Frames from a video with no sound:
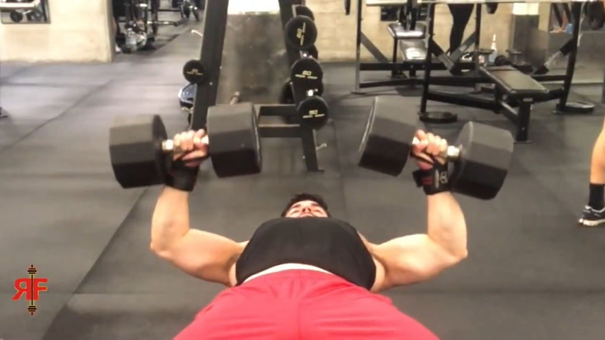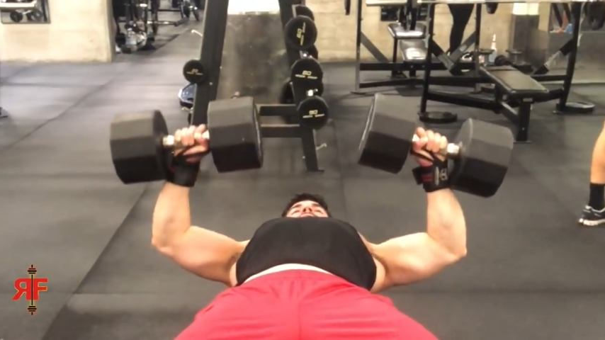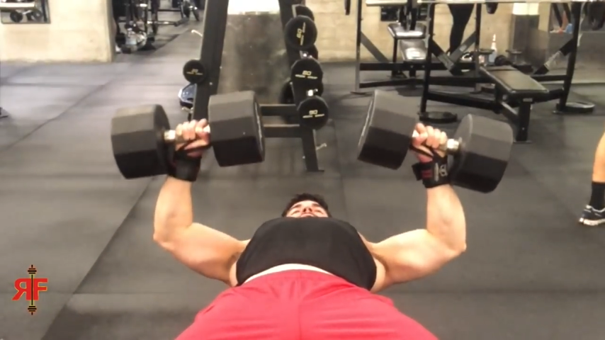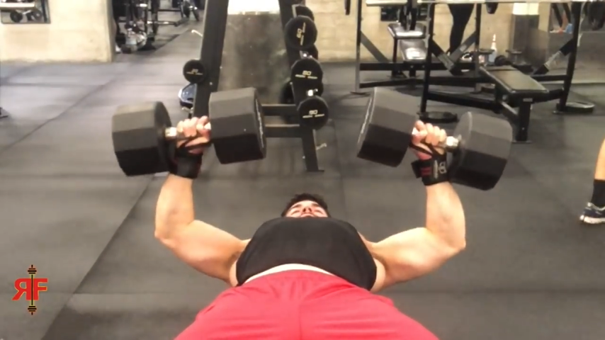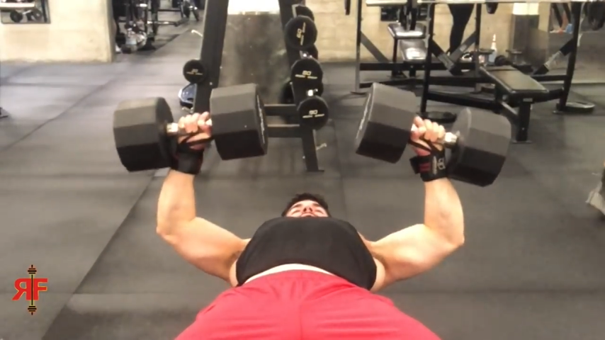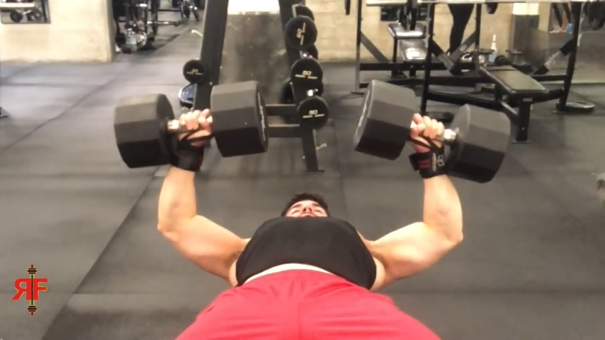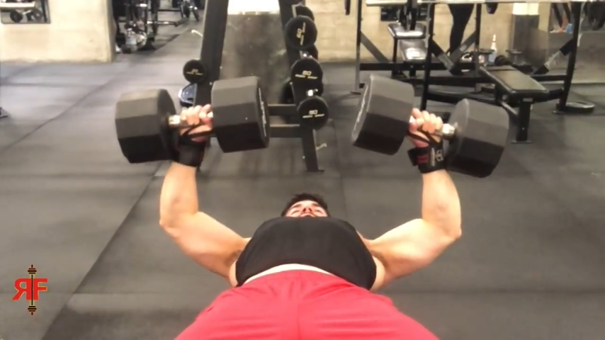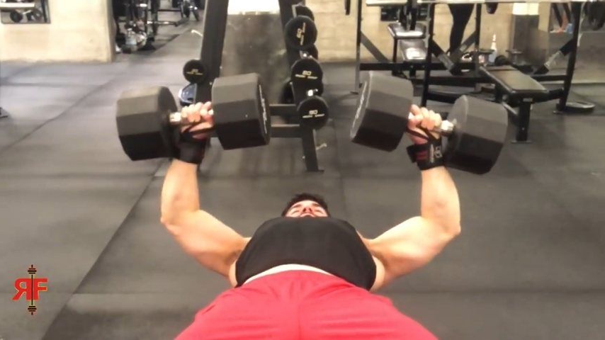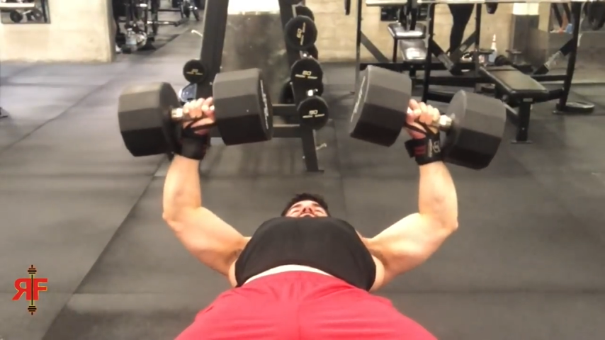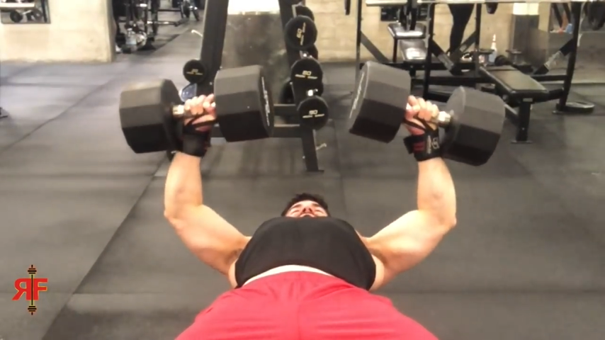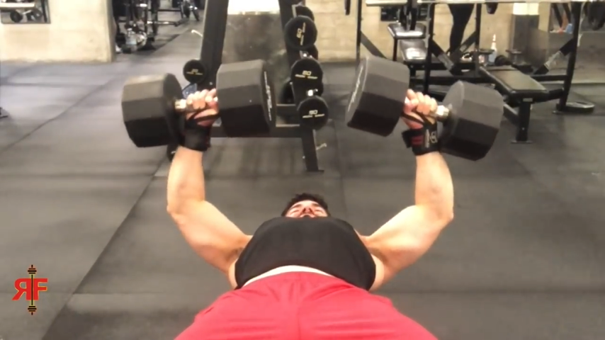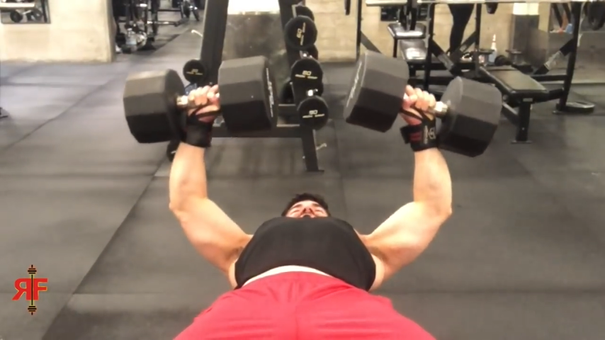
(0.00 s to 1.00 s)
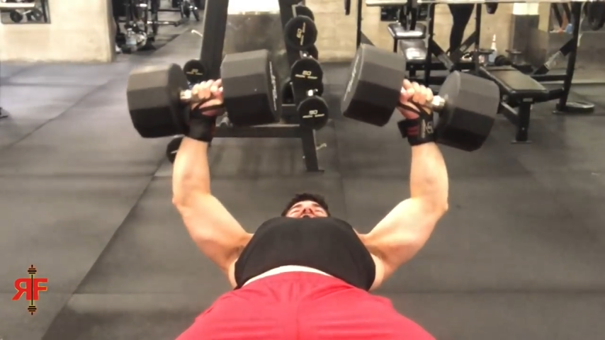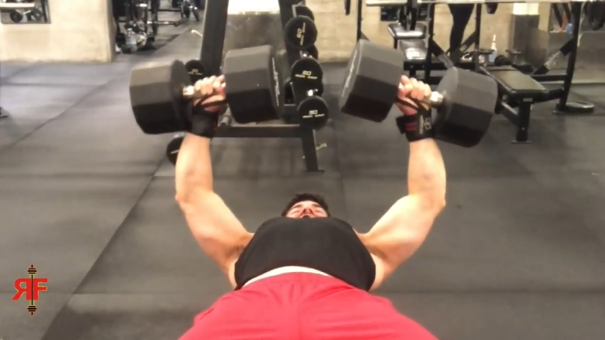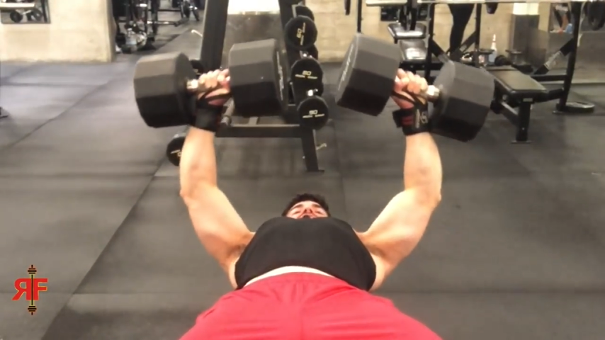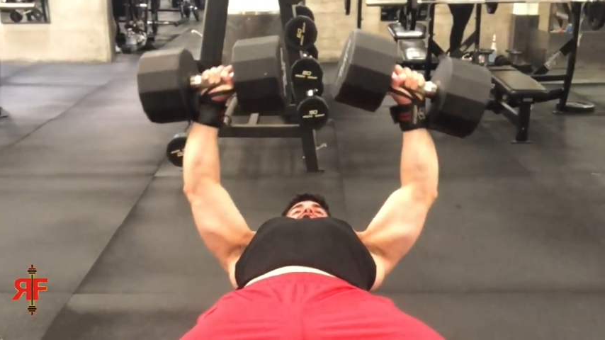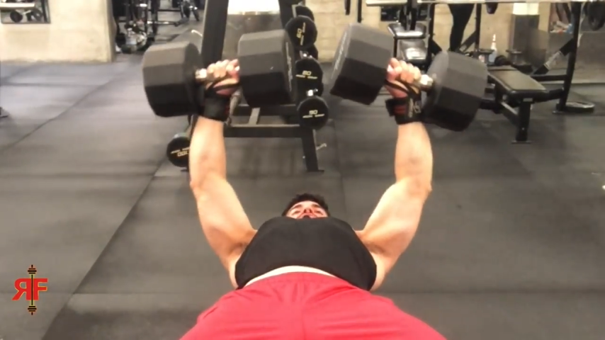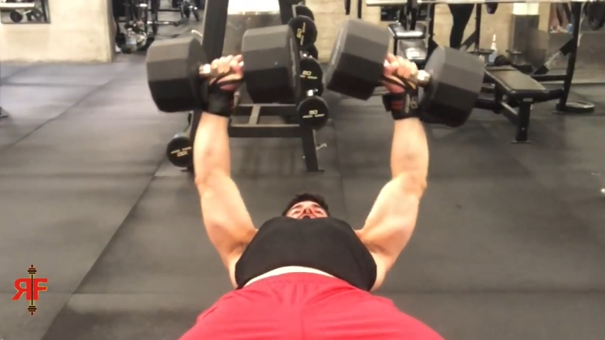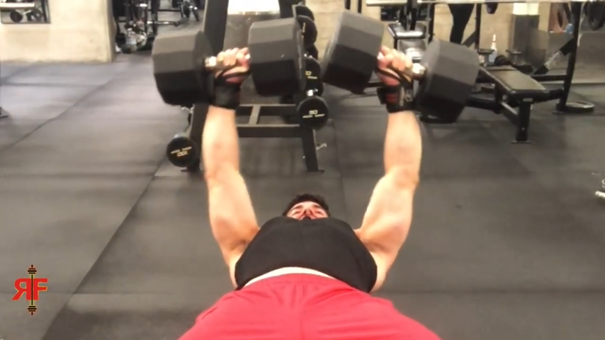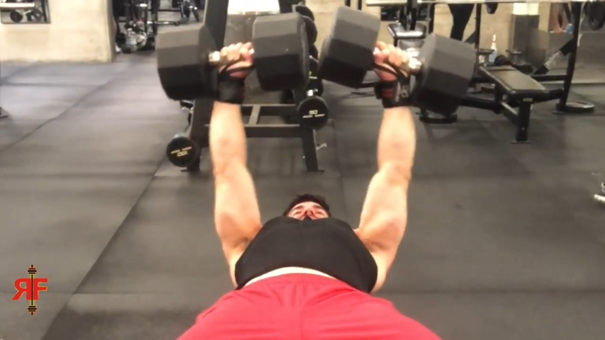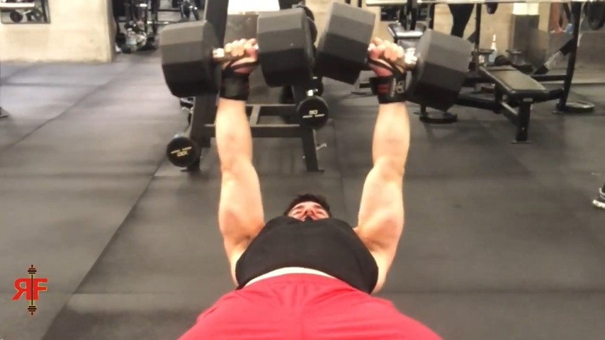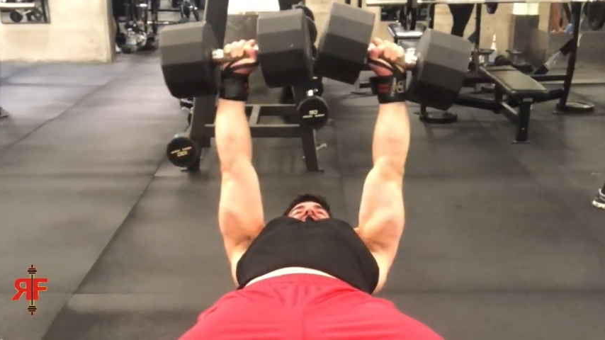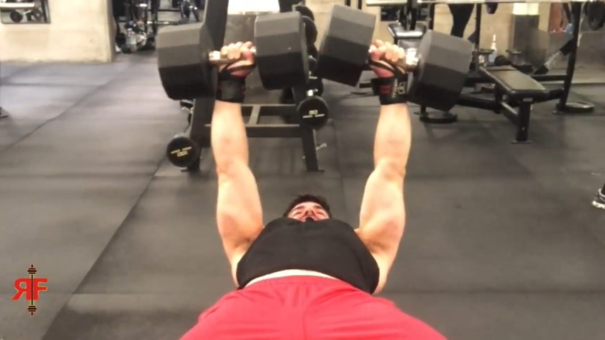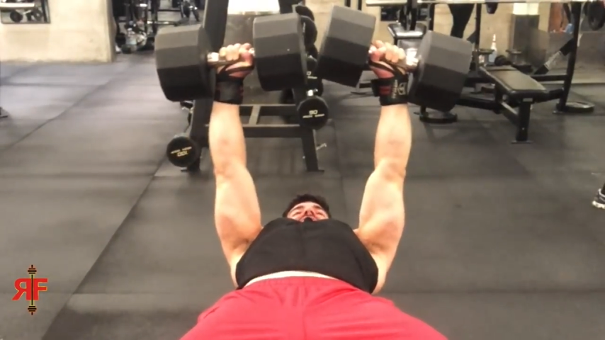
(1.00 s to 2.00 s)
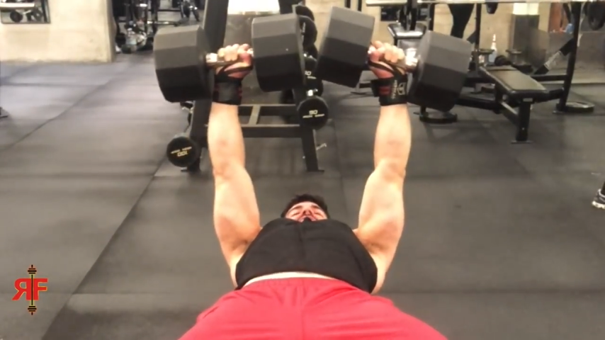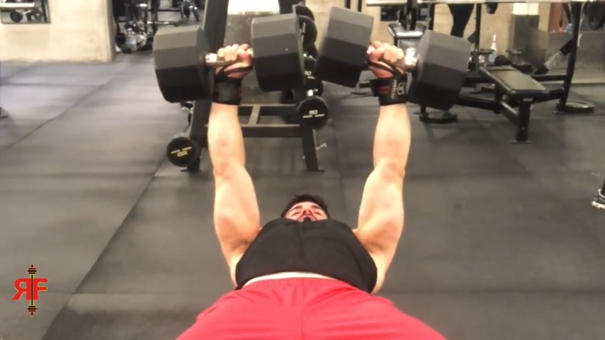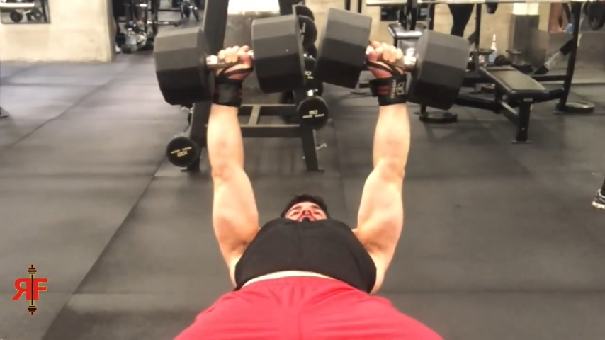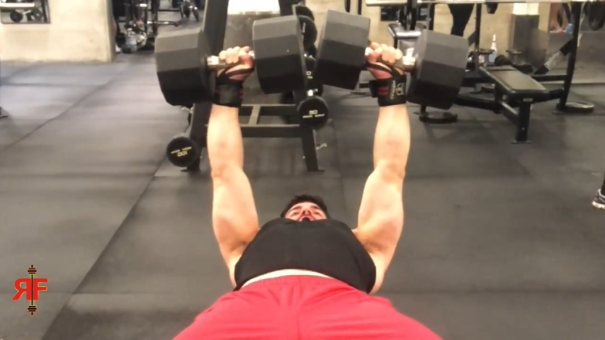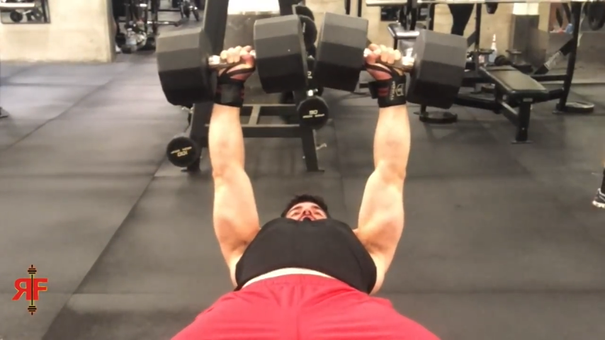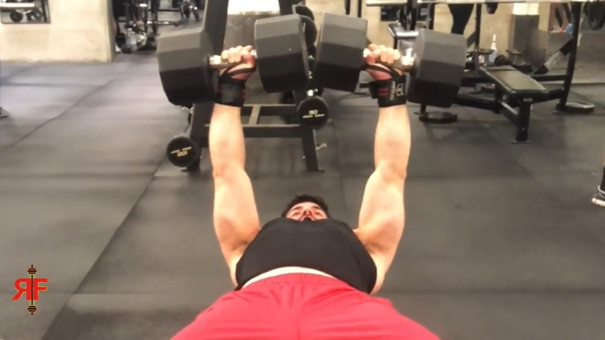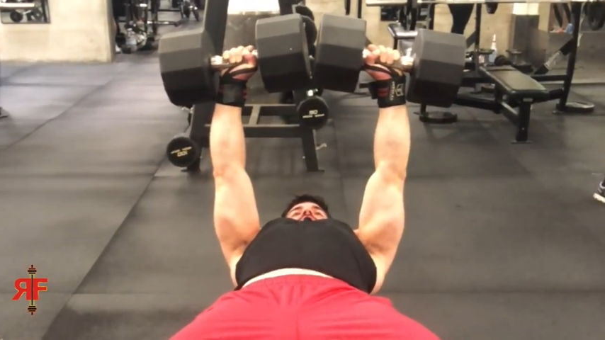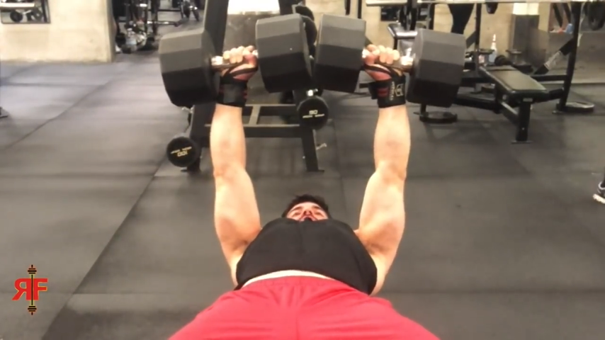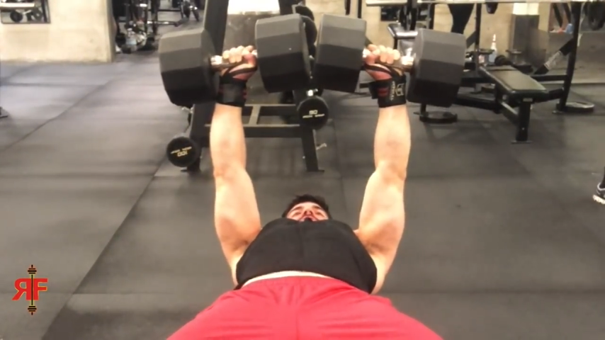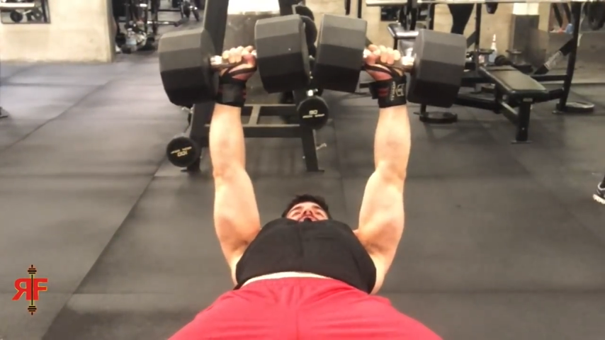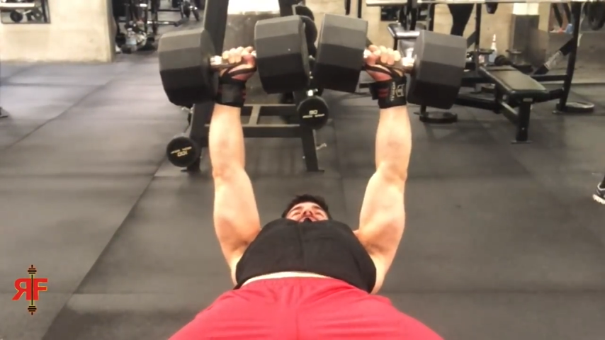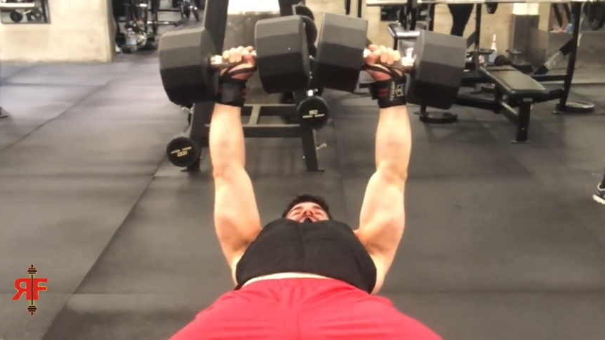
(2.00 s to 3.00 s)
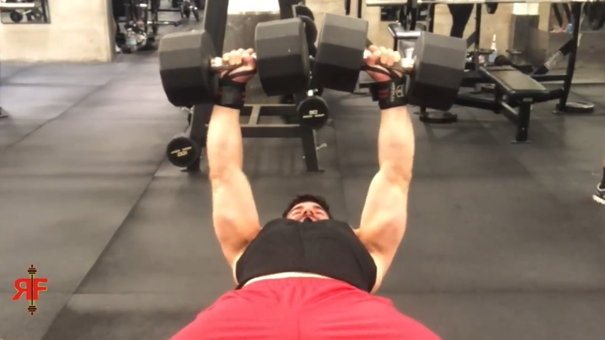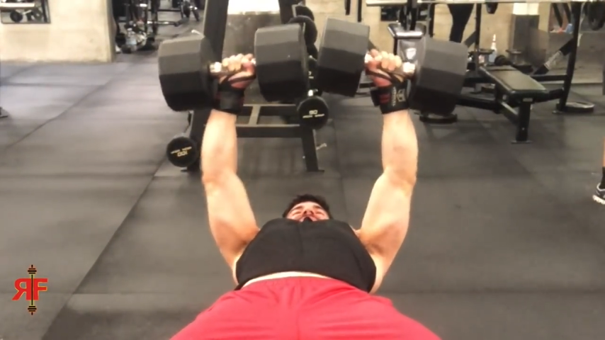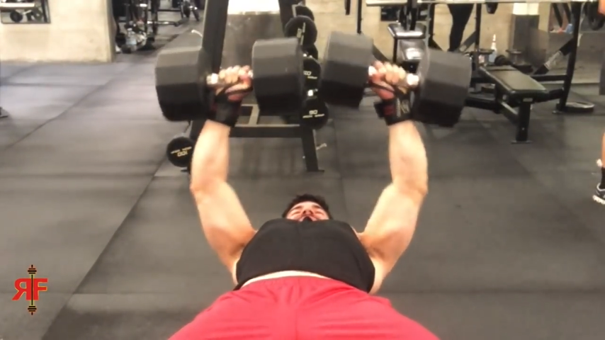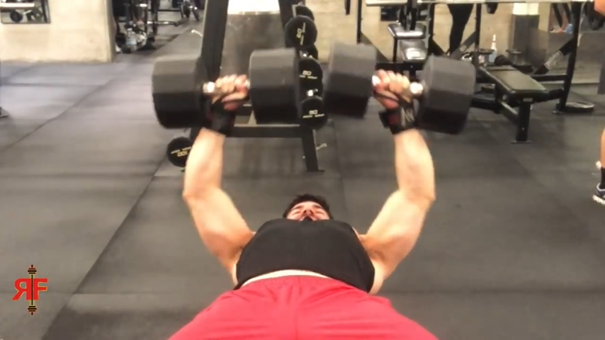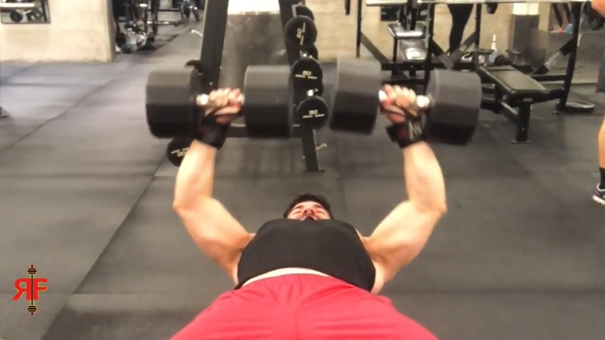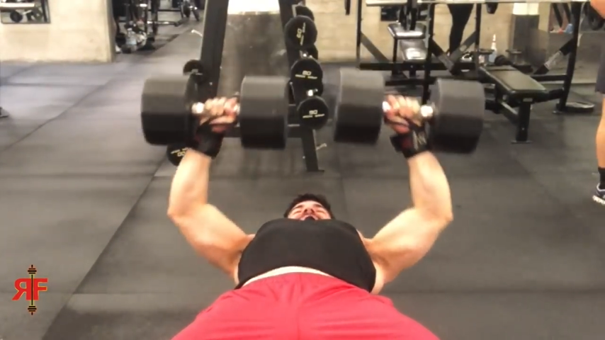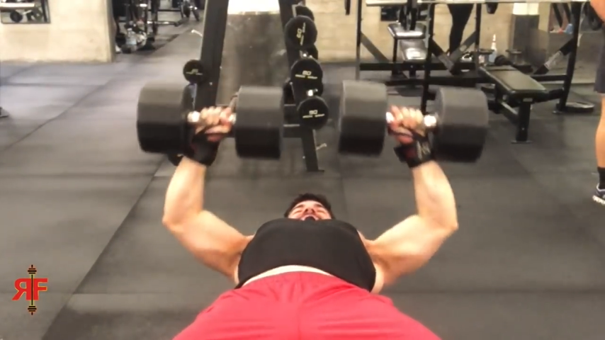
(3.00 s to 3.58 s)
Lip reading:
No face is visible, so there are no lips to read.